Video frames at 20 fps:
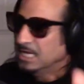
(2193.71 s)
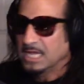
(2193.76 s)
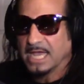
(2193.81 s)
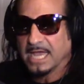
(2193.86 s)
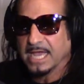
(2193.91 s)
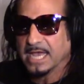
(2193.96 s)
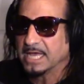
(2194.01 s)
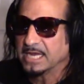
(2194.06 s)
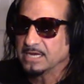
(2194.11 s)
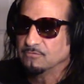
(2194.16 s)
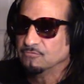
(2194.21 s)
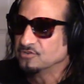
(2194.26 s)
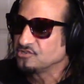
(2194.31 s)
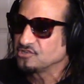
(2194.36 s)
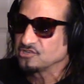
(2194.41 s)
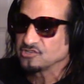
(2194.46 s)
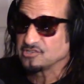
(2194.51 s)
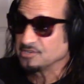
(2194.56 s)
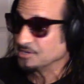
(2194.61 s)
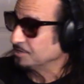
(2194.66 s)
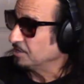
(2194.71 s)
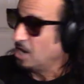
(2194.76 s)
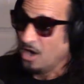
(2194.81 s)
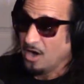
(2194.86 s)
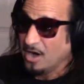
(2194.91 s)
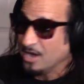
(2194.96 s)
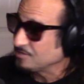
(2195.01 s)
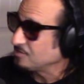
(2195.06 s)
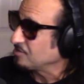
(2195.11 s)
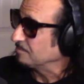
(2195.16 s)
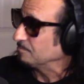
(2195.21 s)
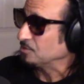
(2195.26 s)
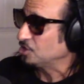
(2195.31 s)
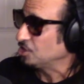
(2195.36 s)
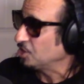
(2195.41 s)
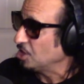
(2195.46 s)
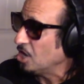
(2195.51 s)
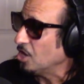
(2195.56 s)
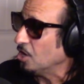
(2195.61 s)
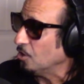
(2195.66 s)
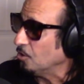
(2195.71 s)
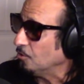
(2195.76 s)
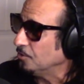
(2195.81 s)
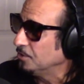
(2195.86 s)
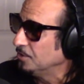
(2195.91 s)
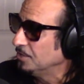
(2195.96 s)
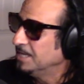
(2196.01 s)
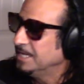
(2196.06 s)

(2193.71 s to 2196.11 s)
and it was just an awesome show.